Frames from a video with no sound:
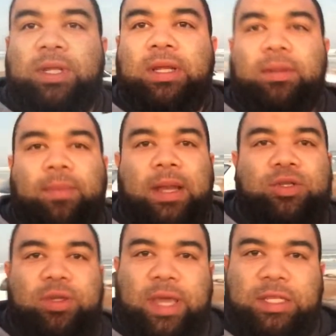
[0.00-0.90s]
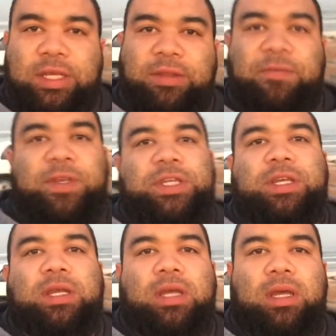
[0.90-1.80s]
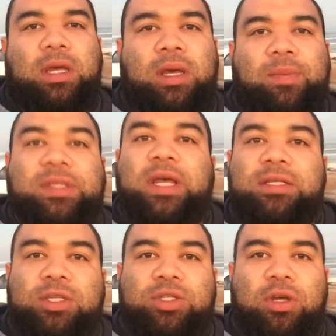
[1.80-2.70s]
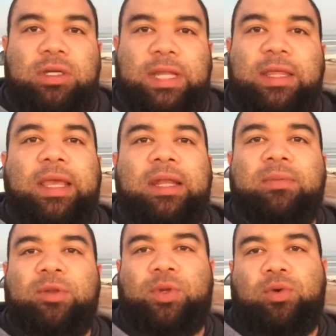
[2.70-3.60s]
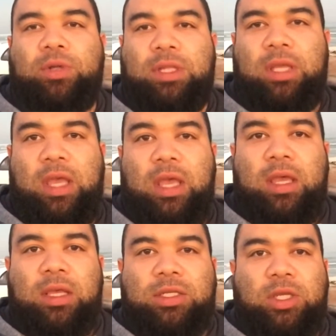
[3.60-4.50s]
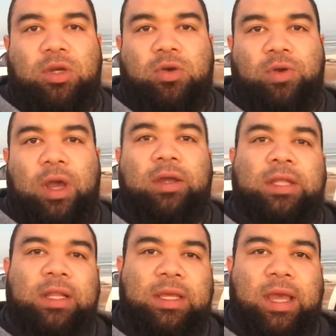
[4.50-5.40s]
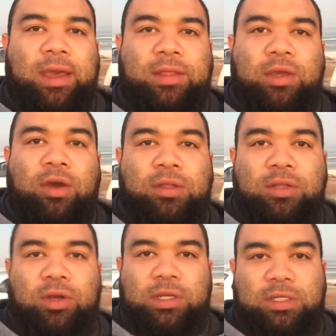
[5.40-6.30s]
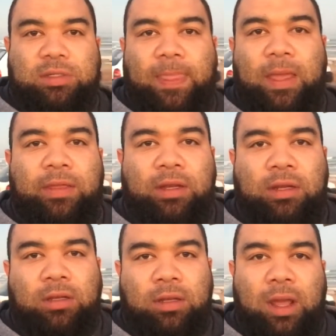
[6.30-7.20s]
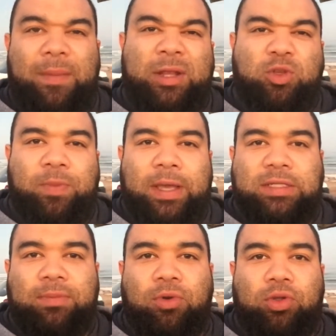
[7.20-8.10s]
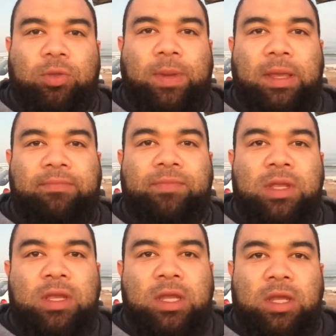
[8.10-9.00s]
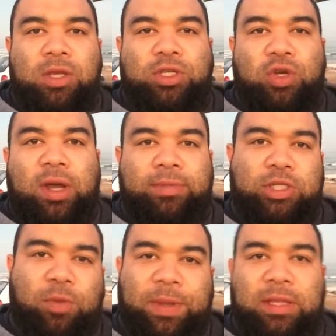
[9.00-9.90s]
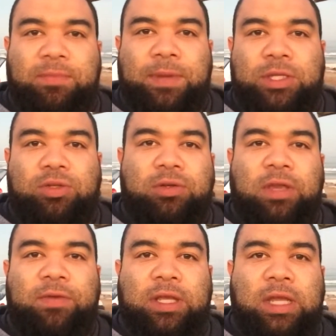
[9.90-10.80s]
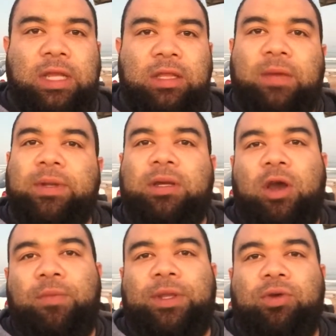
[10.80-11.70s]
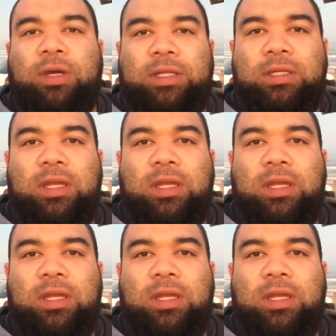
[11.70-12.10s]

we didn't manage to catch any fish uh, besides the shark, nothing edible we caught. So I got another guy there on the docks and then I managed to buy some rotot by him. So I'm just stopping at the beach to give it a clean and I'm gonna go home and cook it